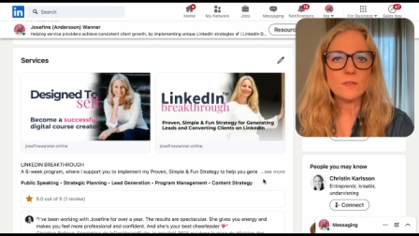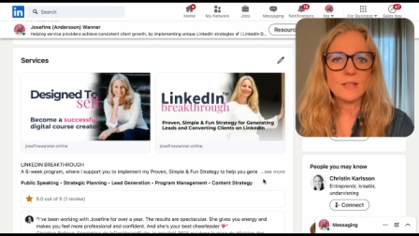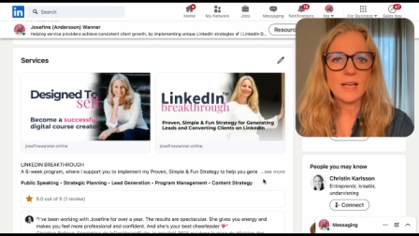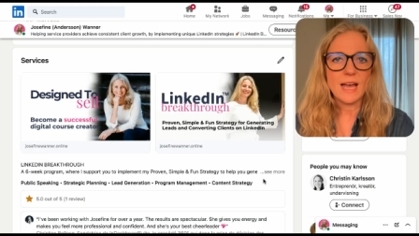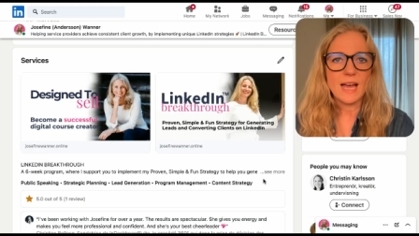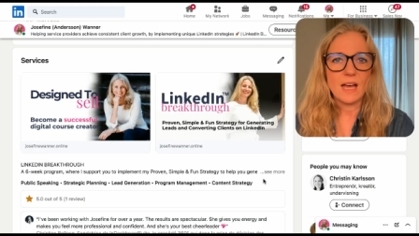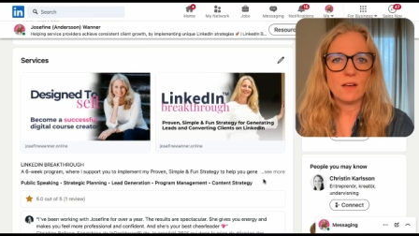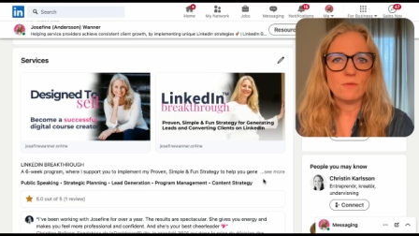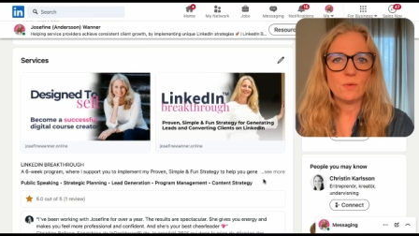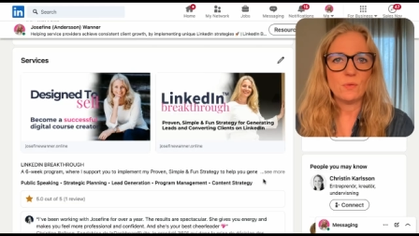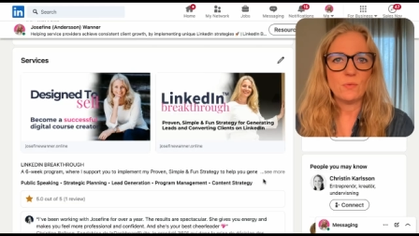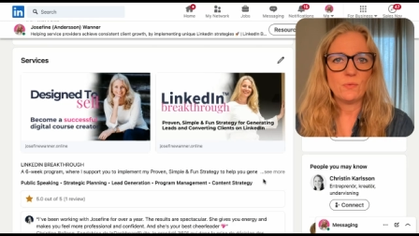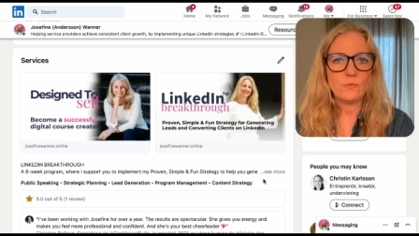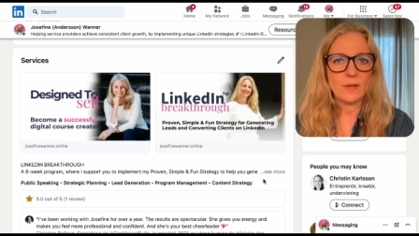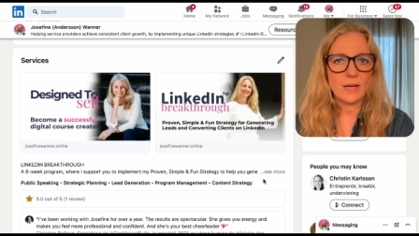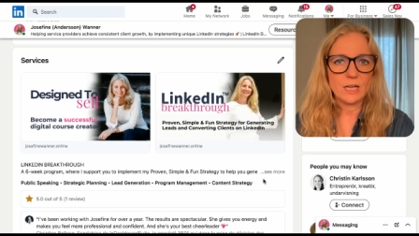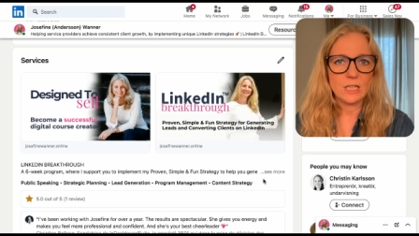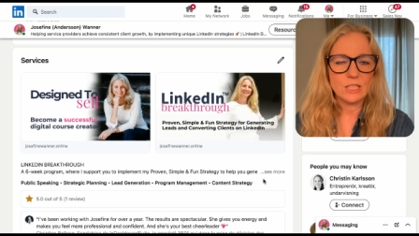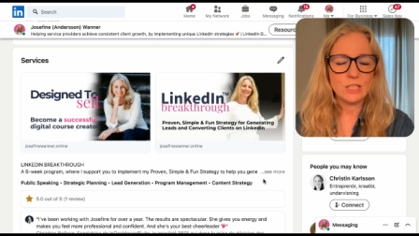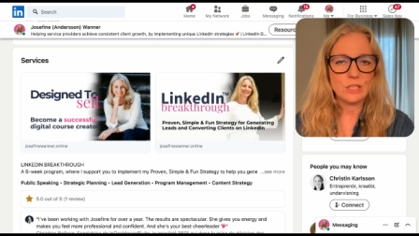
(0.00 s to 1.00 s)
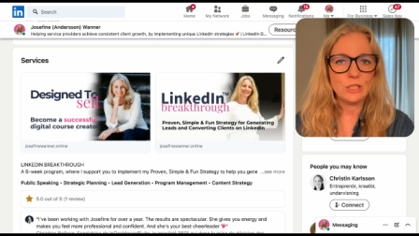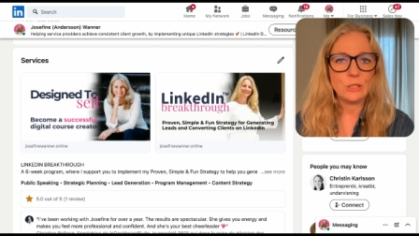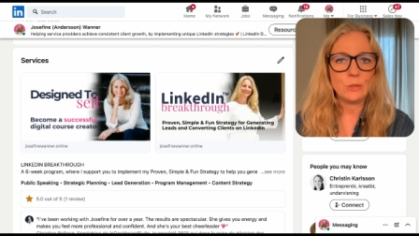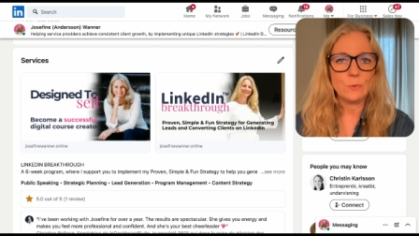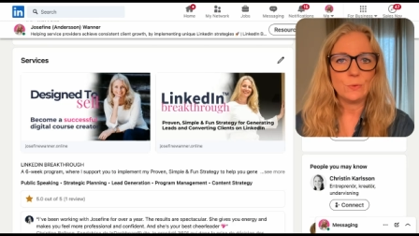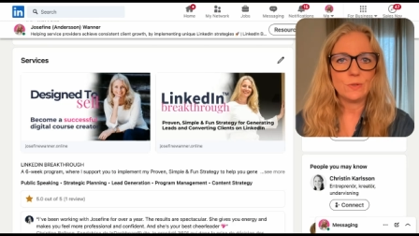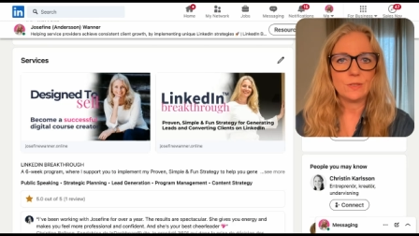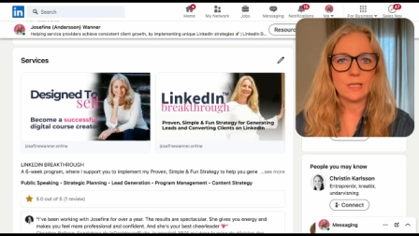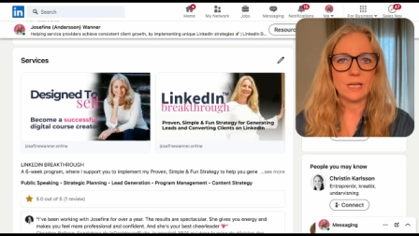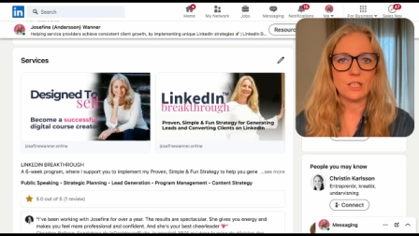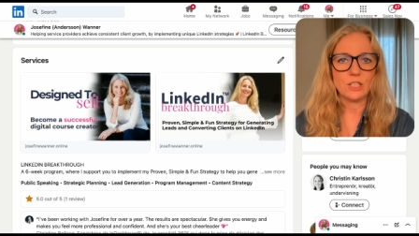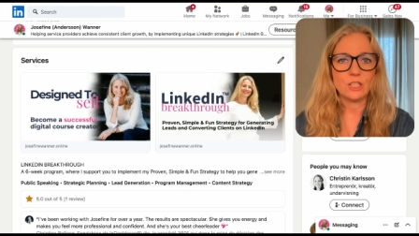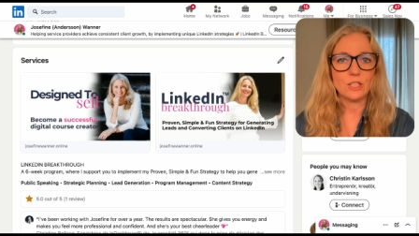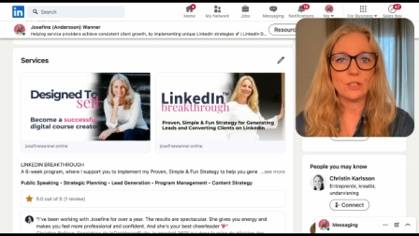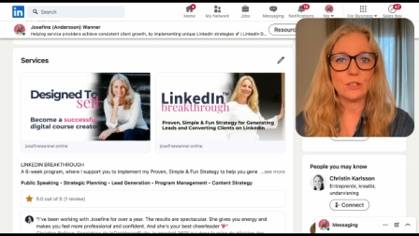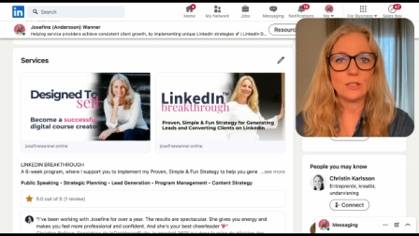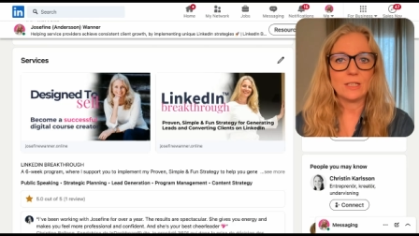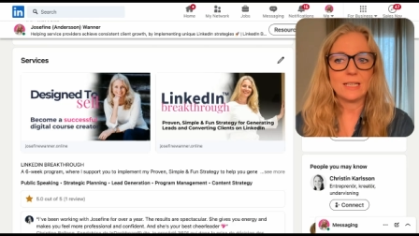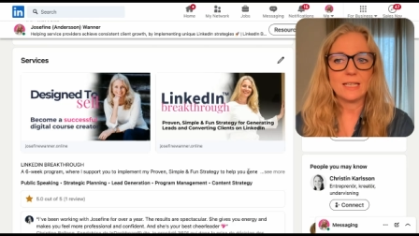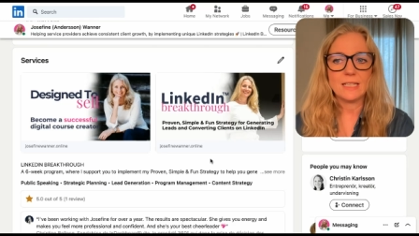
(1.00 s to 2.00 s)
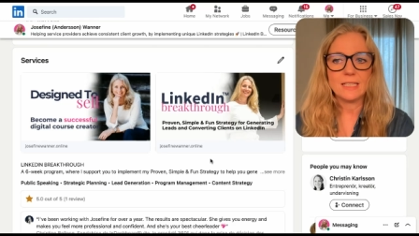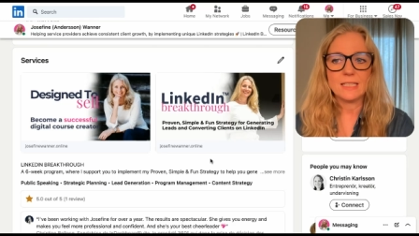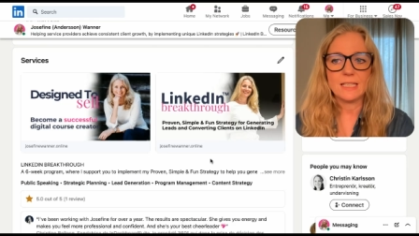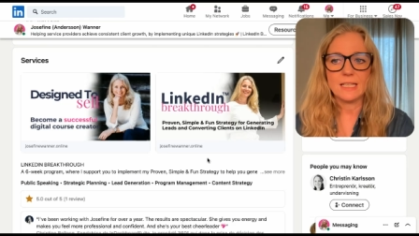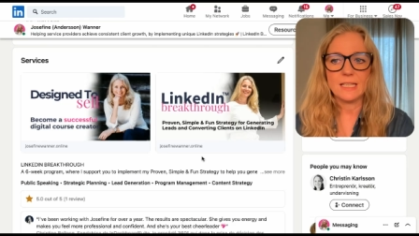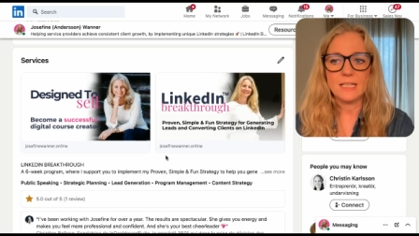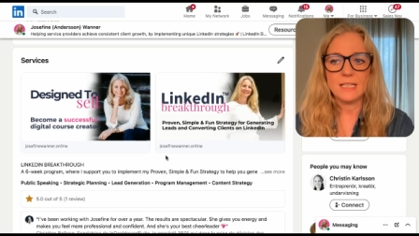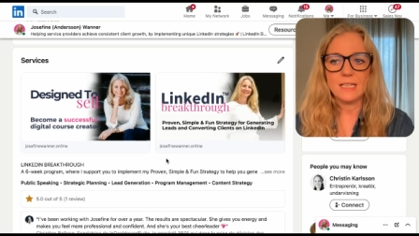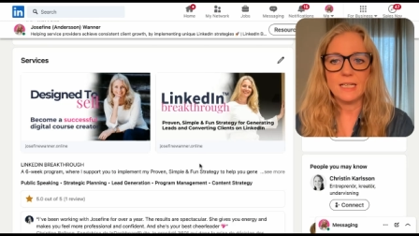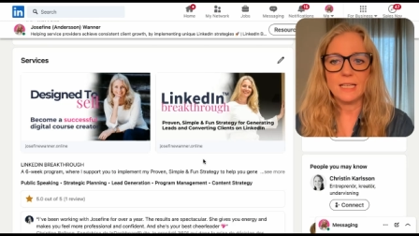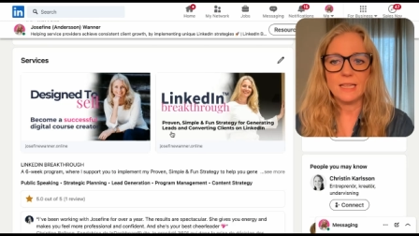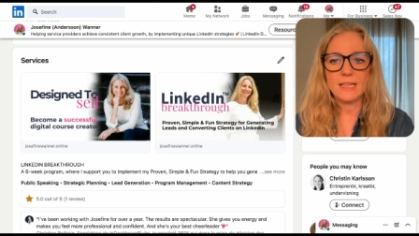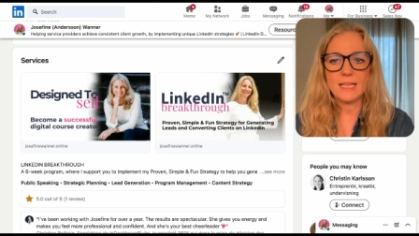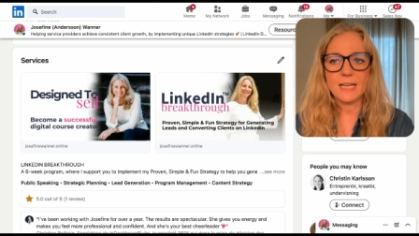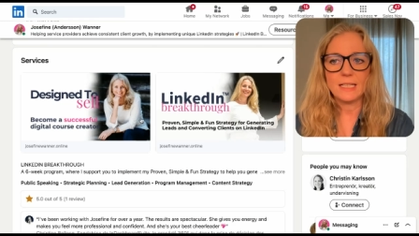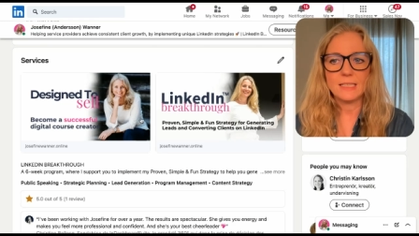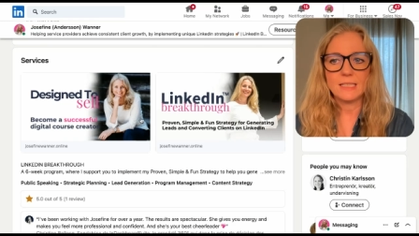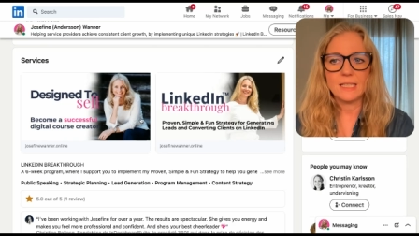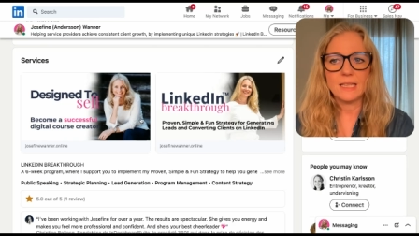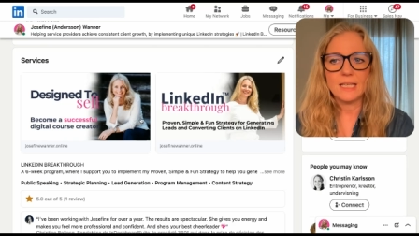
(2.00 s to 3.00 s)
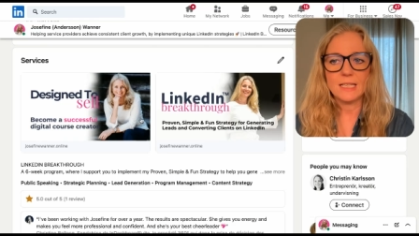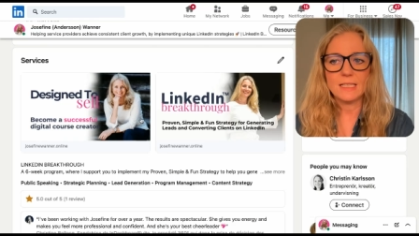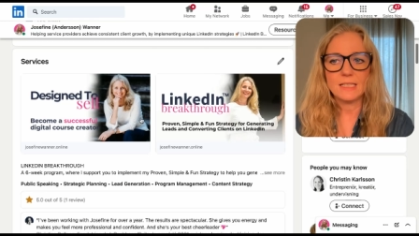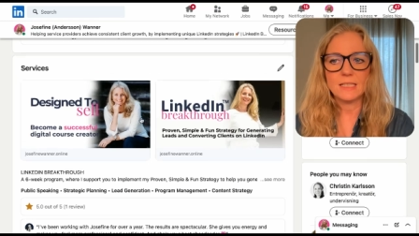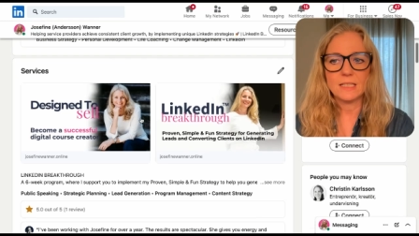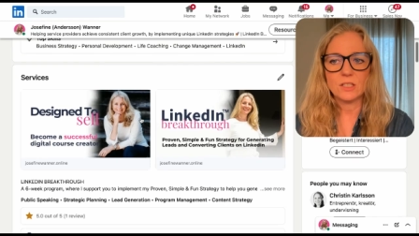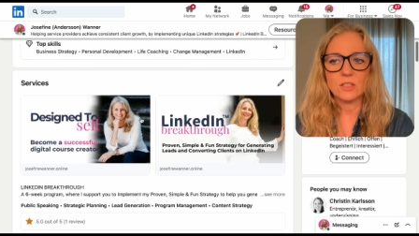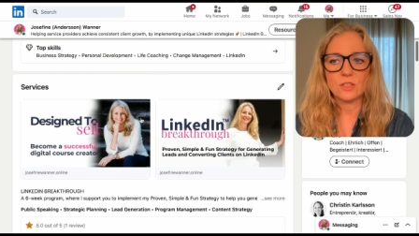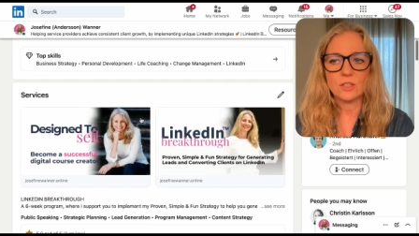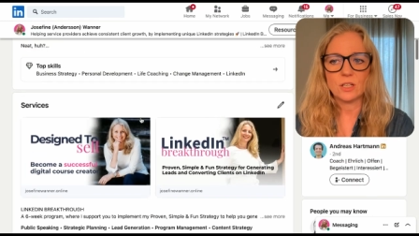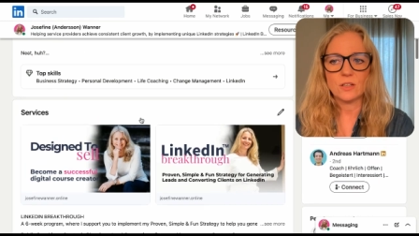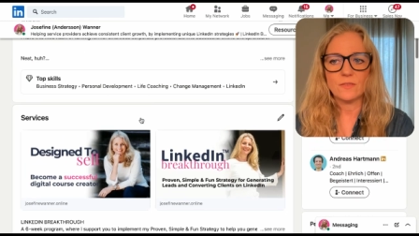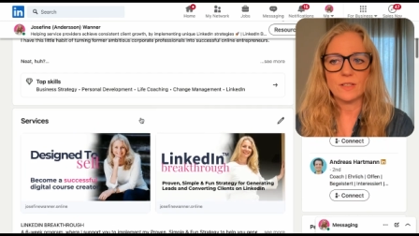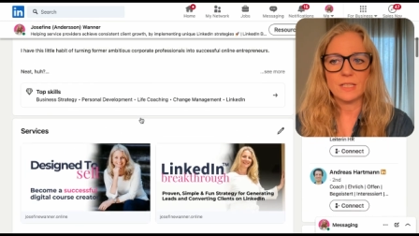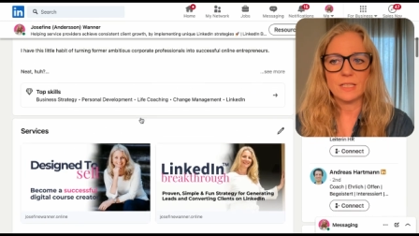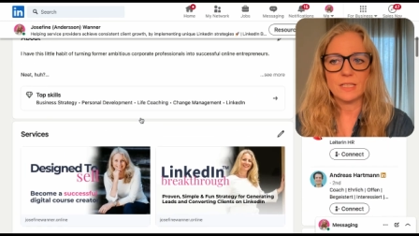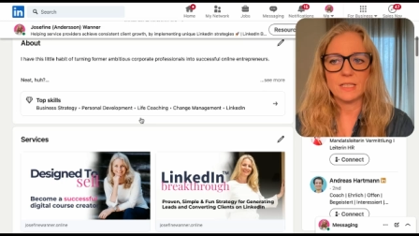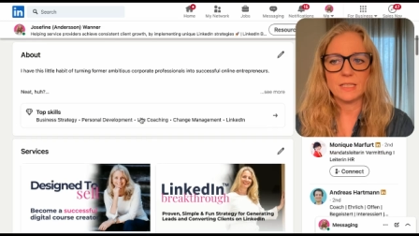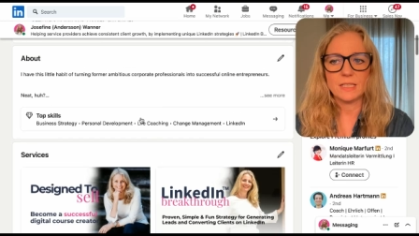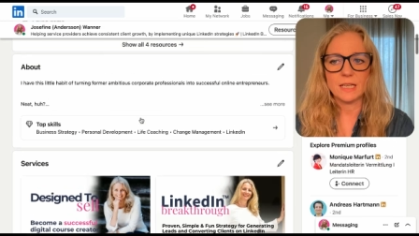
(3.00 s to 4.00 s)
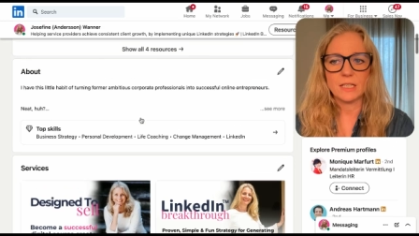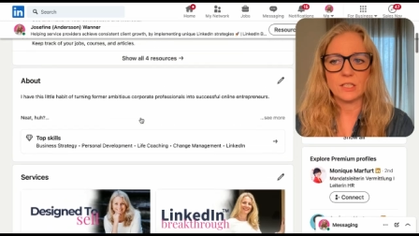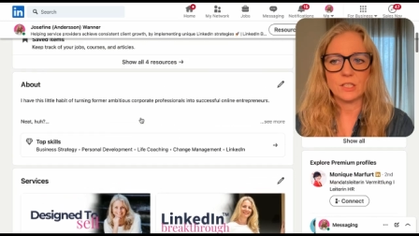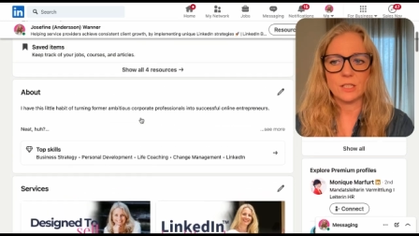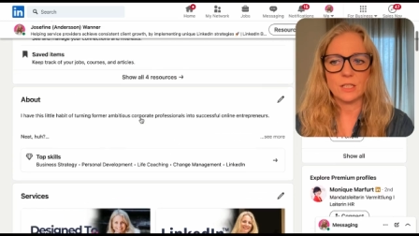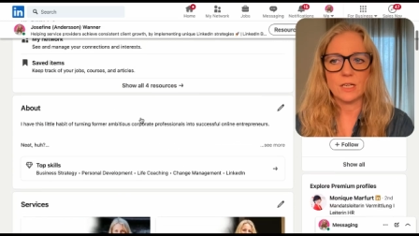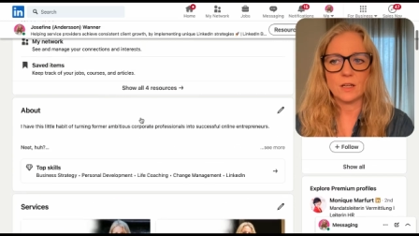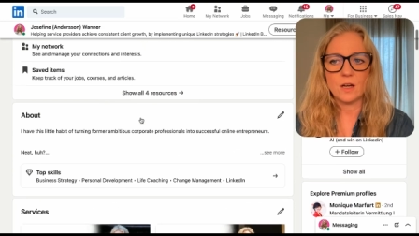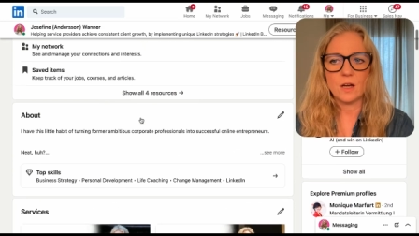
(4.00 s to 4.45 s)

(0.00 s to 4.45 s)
also have a fairly new section on LinkedIn, and that's this services section.